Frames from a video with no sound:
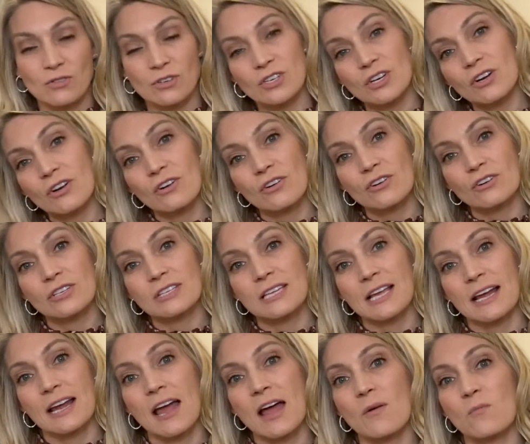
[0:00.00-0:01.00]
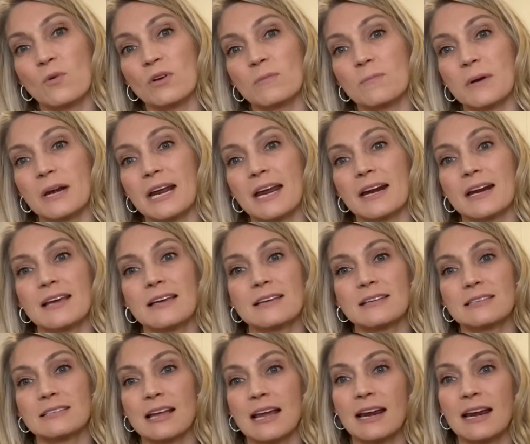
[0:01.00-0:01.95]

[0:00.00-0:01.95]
sugars that come with bananas,